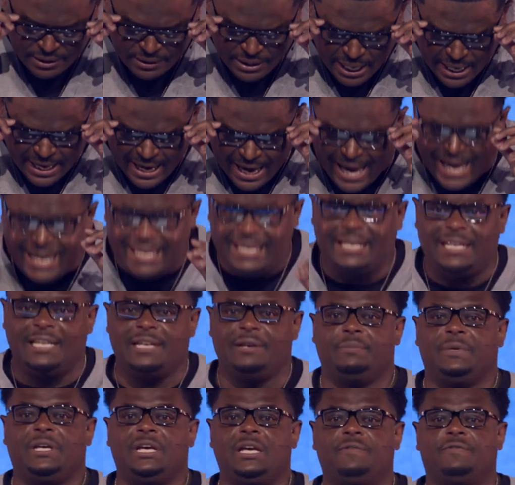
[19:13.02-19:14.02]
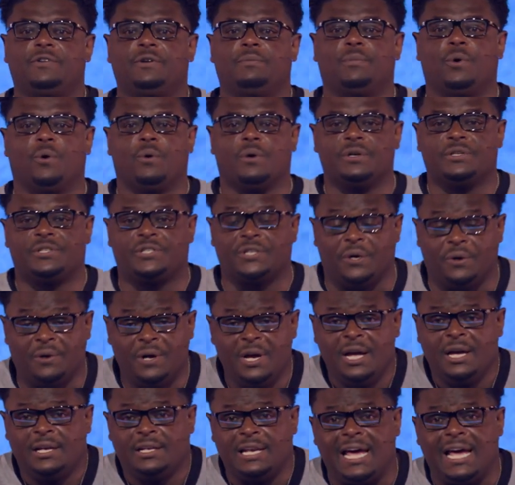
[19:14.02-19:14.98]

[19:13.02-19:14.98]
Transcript: they hated him even more. So